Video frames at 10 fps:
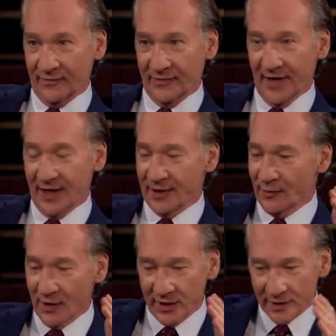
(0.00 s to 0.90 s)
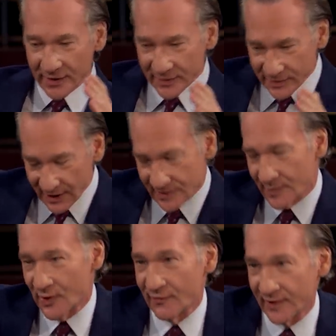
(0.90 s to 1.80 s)
that you are such the
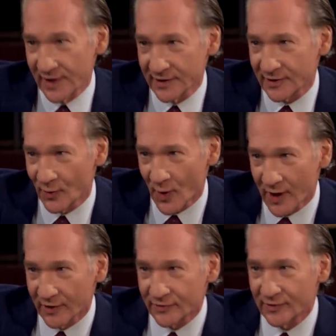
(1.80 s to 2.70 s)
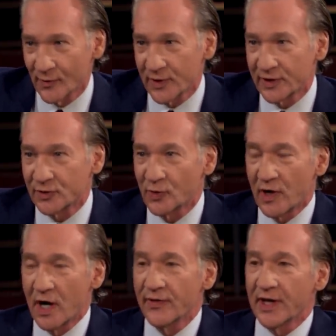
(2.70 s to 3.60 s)
perfect guest to walk us through, which is we're
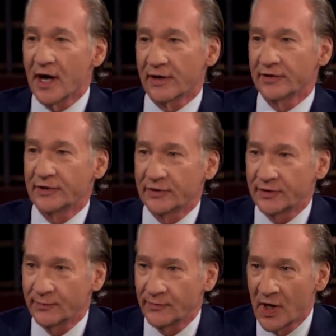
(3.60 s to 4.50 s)
on the honor system.